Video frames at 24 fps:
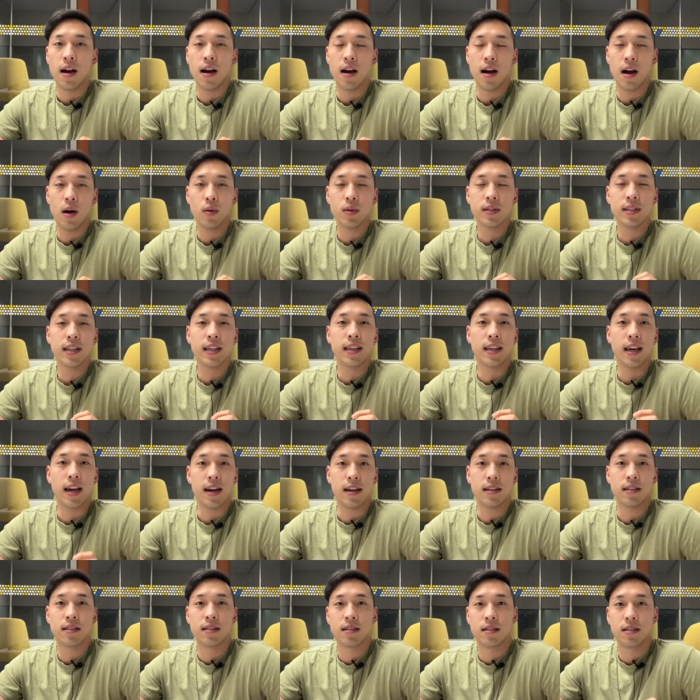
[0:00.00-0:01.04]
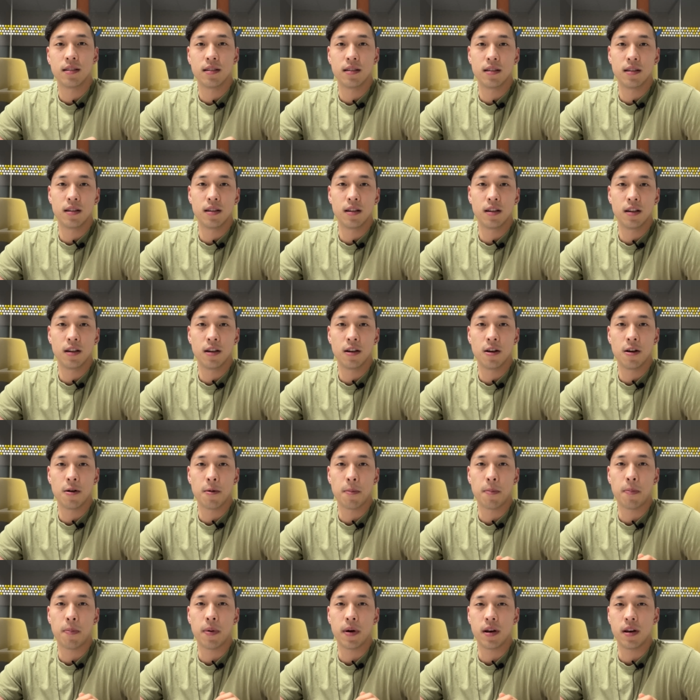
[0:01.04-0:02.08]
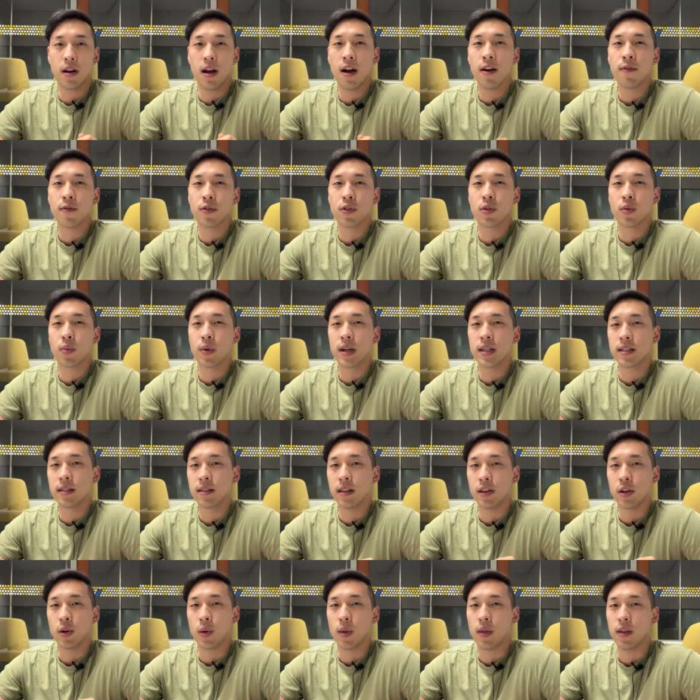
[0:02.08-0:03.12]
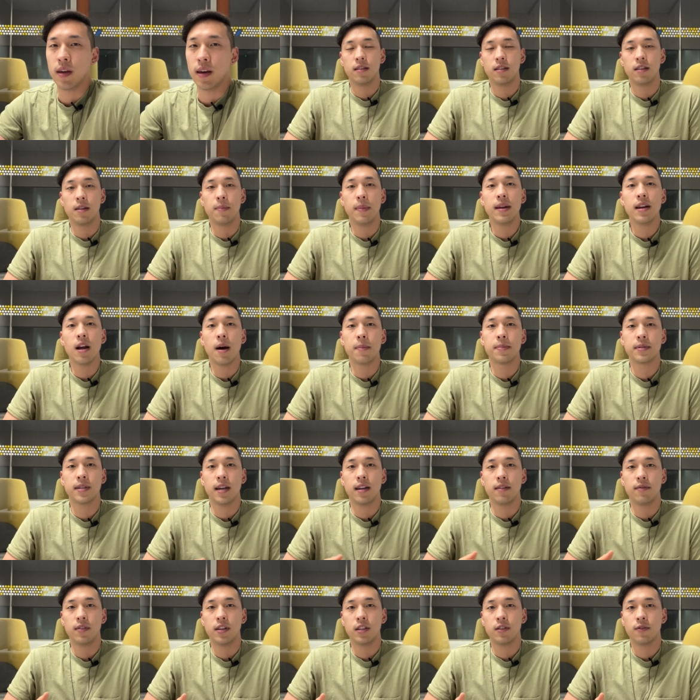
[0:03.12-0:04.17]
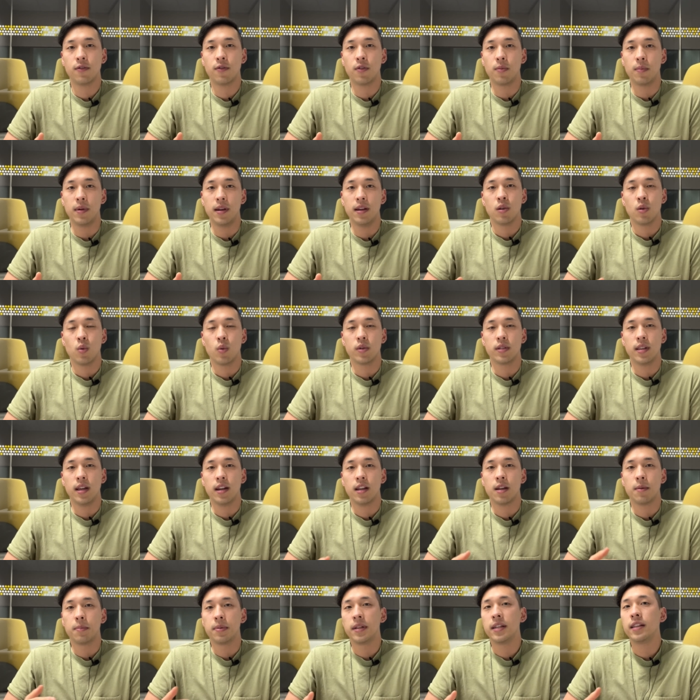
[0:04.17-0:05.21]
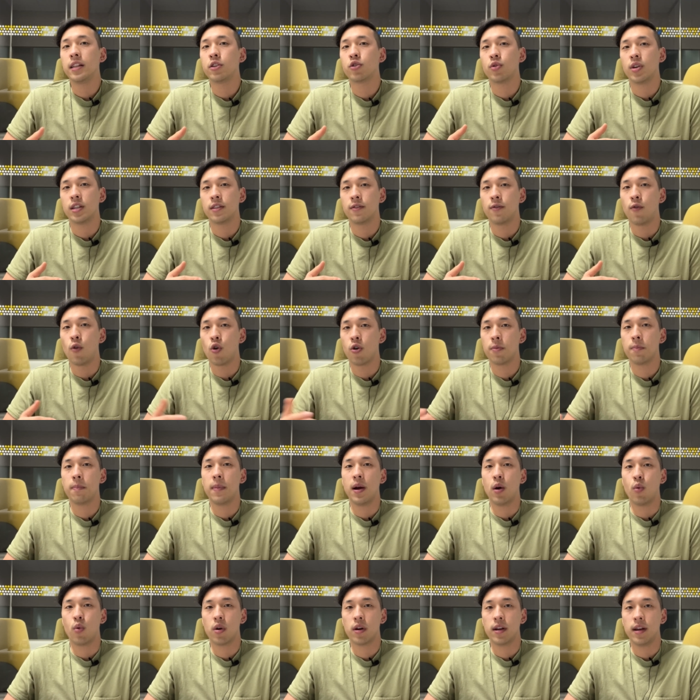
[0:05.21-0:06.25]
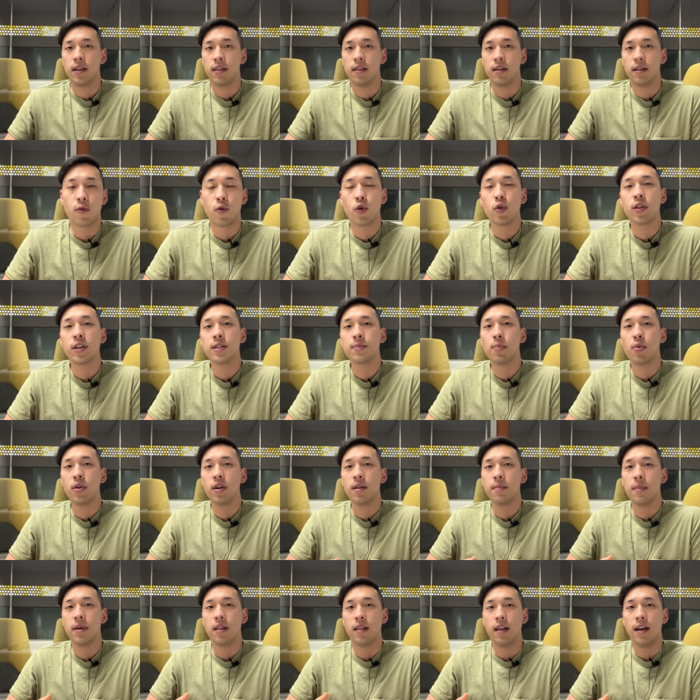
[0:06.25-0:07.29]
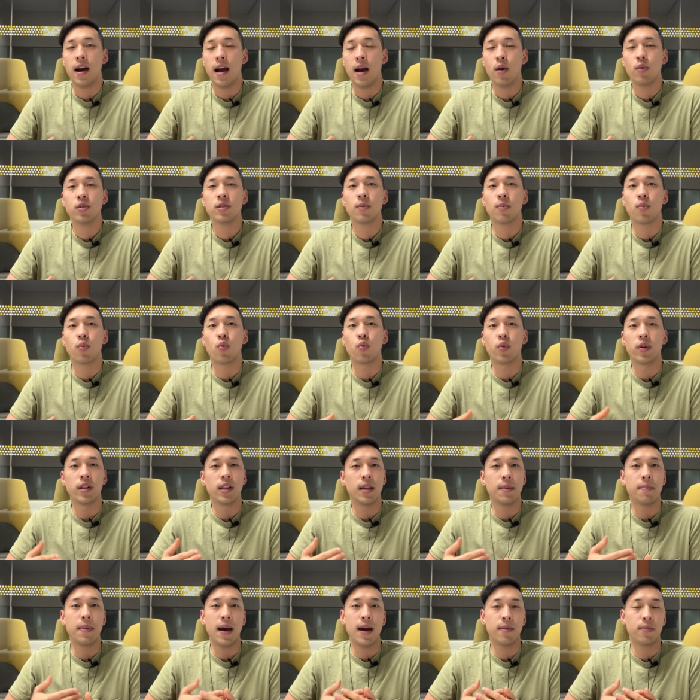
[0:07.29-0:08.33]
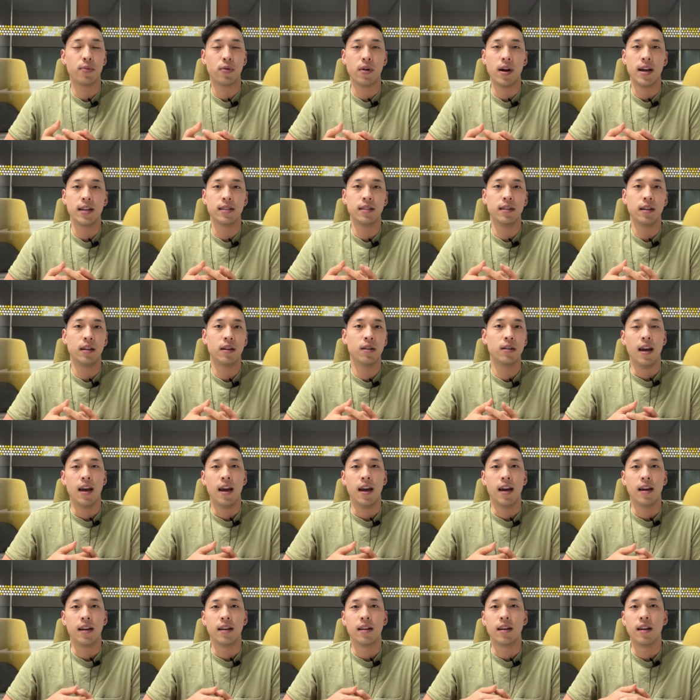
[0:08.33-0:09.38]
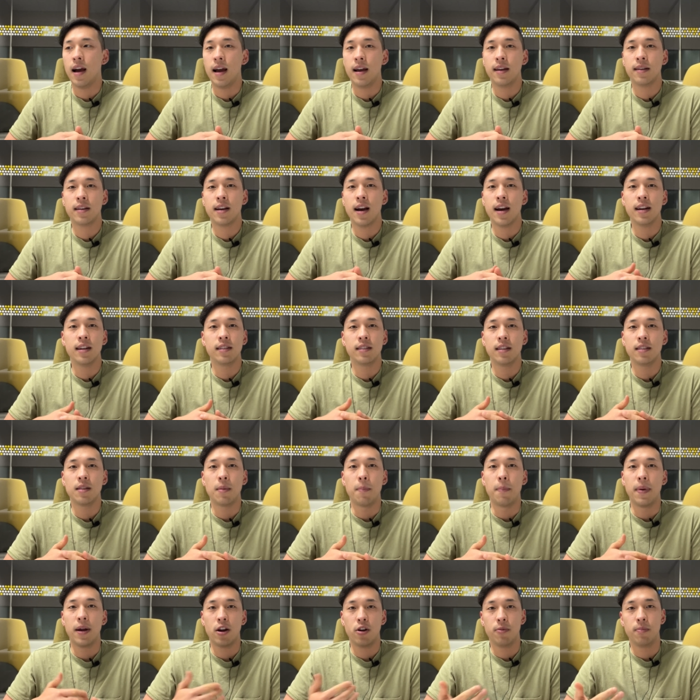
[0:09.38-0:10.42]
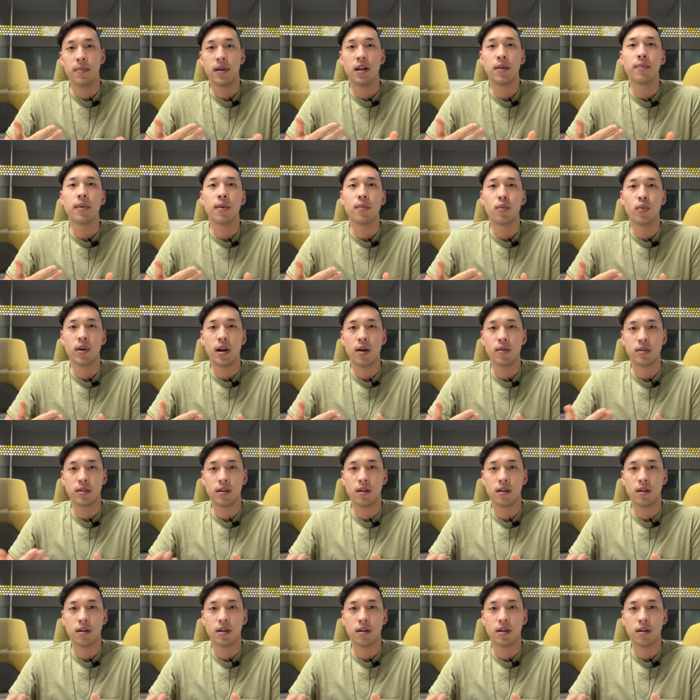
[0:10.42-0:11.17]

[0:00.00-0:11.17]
I would say yes, but not for the reason that you think. The main upside of this for me was that it completely transformed my work ethic. Before this point in my life, I was a really bad procrastinator and I kind of did the bare minimum when I was in